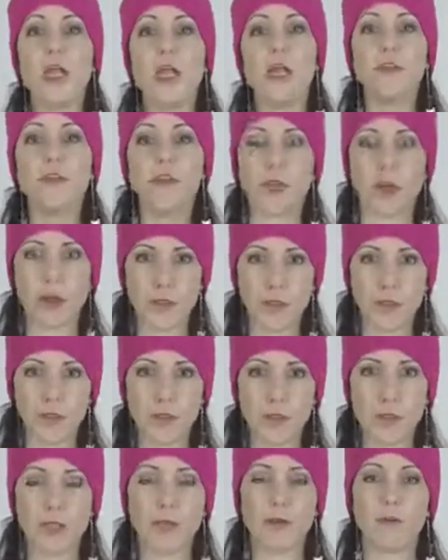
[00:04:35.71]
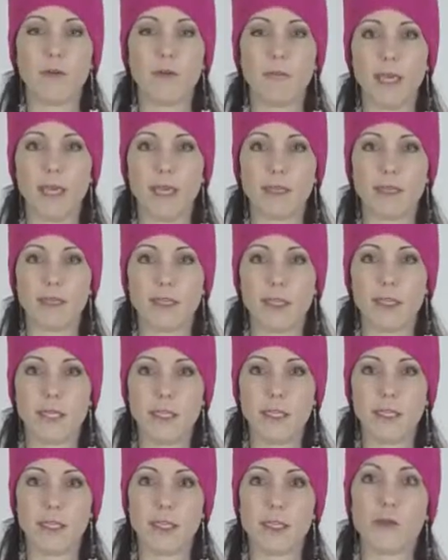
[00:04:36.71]
The other thing that will make this
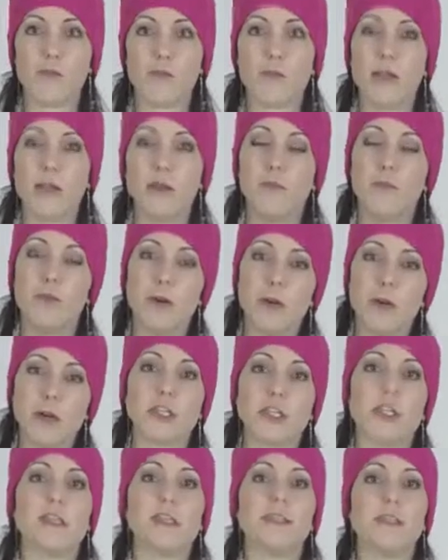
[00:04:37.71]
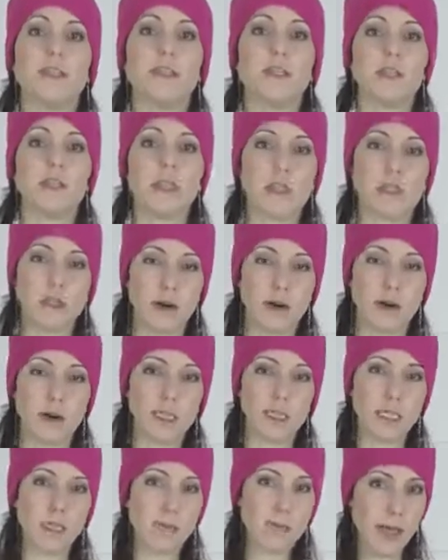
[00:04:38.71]
easier when you push is to start
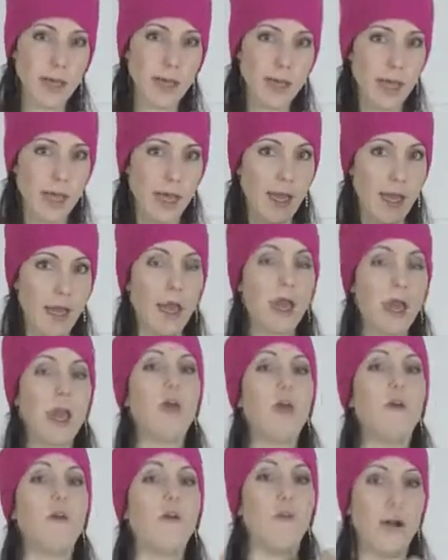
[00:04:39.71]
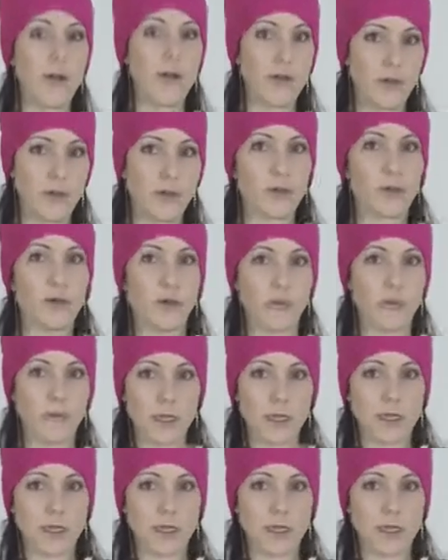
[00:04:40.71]
spinning with your hoop.